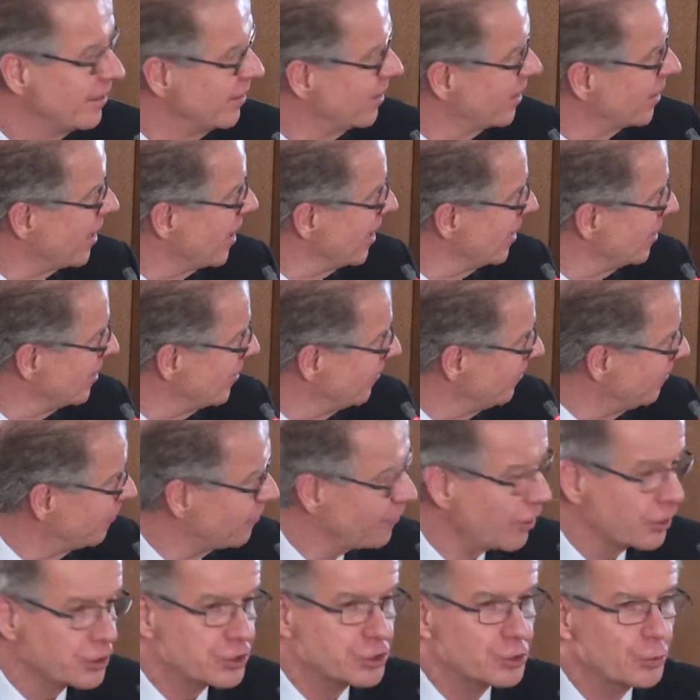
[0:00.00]
the kind of
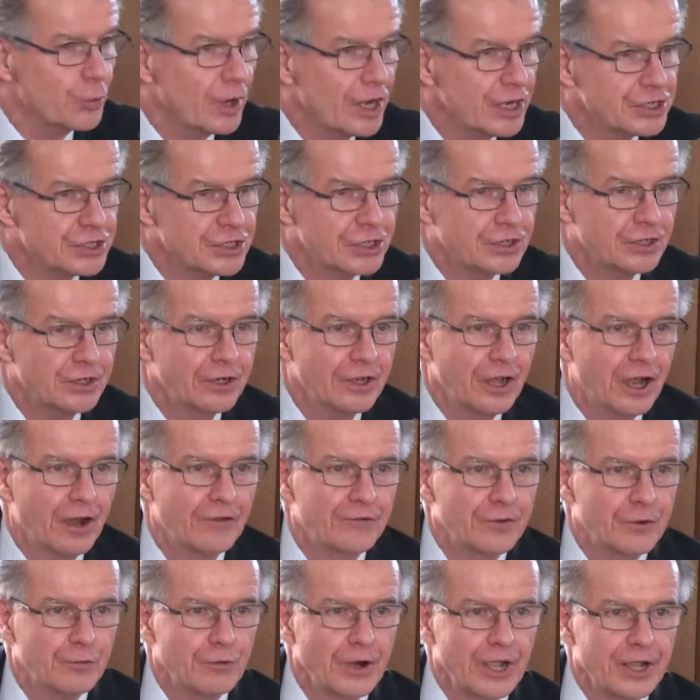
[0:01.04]
fluctuation
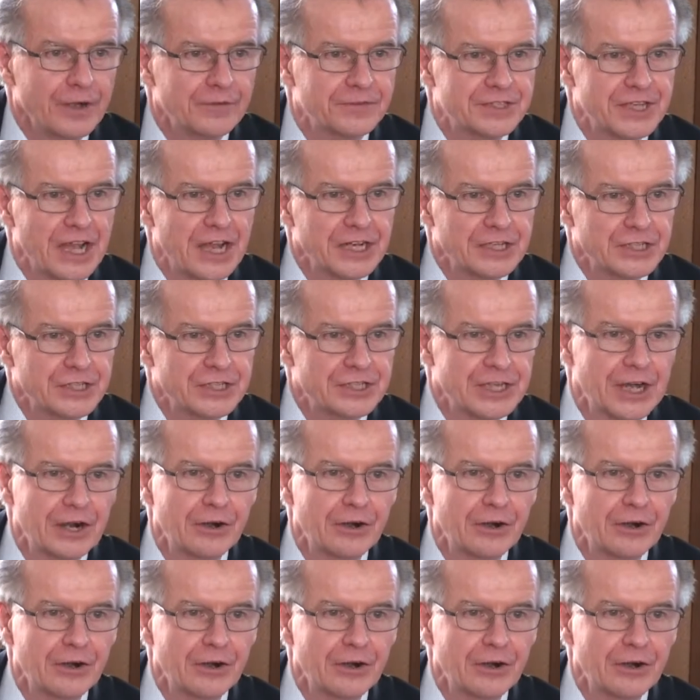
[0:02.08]
of the rate of sanctions.